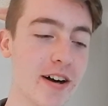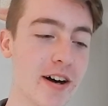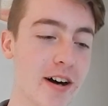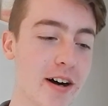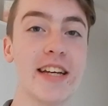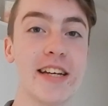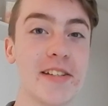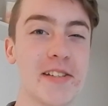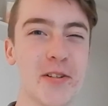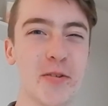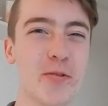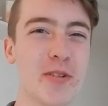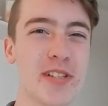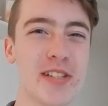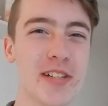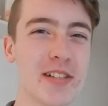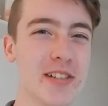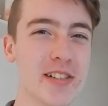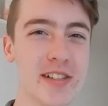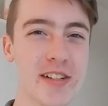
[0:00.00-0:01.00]
I guess it
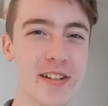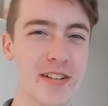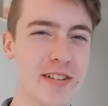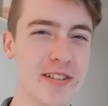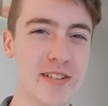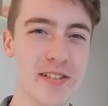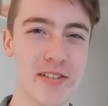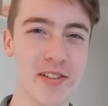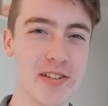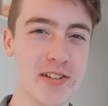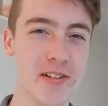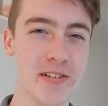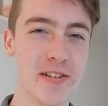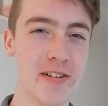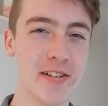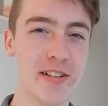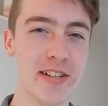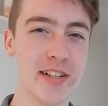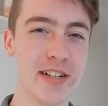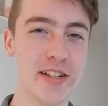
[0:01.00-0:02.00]
was a little
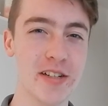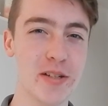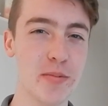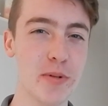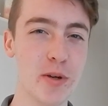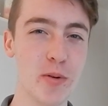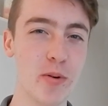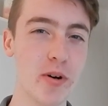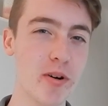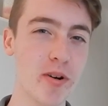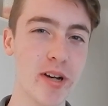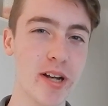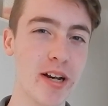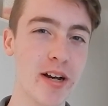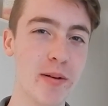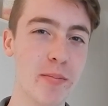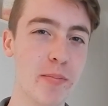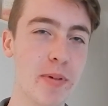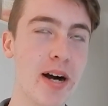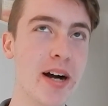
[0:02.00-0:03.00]
startling to be woken
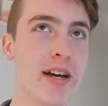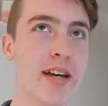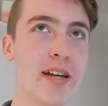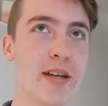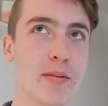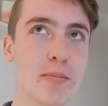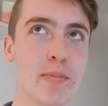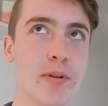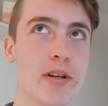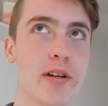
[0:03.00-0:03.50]
up by it,